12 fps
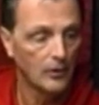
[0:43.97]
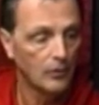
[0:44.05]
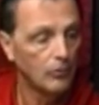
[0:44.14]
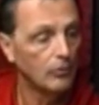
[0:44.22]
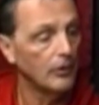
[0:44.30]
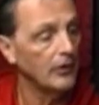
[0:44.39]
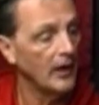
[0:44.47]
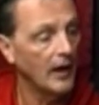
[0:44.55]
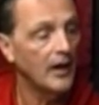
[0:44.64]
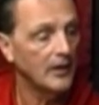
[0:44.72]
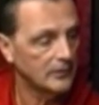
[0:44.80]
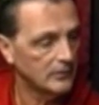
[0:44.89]
who are
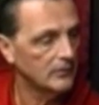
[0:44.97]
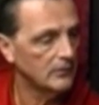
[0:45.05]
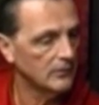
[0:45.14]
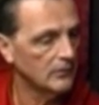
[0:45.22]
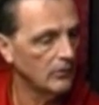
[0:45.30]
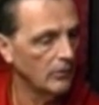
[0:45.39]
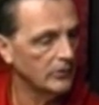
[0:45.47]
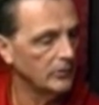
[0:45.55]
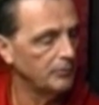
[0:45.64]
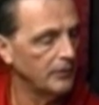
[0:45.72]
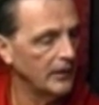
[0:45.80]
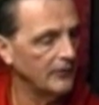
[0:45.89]
not going to
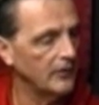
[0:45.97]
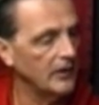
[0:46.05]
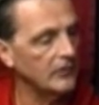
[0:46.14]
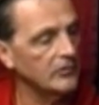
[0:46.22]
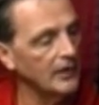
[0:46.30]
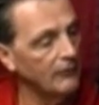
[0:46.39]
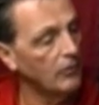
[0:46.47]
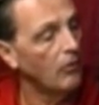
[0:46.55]
play at the next level,